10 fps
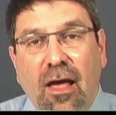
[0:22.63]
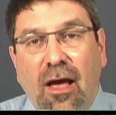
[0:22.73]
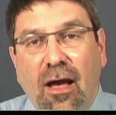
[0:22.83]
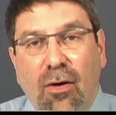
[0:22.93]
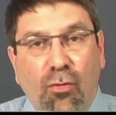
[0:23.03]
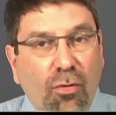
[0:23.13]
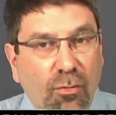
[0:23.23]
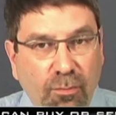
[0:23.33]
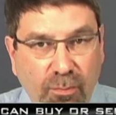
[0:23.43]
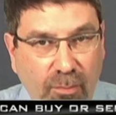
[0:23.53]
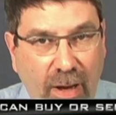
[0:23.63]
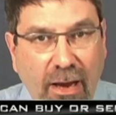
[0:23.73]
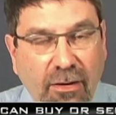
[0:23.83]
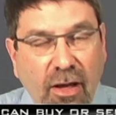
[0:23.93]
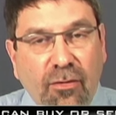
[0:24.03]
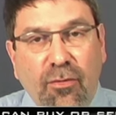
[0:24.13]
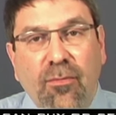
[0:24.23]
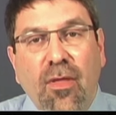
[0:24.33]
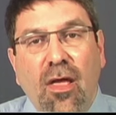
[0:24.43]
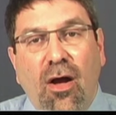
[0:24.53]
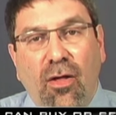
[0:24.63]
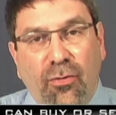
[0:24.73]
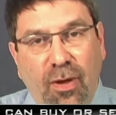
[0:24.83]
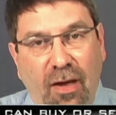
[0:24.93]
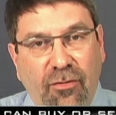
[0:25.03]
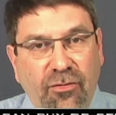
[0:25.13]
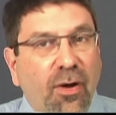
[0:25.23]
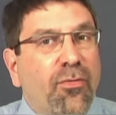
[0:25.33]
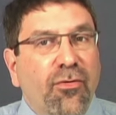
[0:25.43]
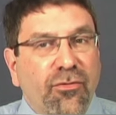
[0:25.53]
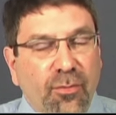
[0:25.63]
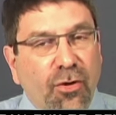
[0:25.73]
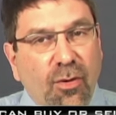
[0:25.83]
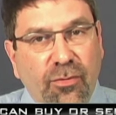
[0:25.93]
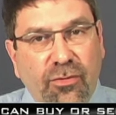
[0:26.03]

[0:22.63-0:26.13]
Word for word: uh, or buying another one, although you have to jump through some hoops.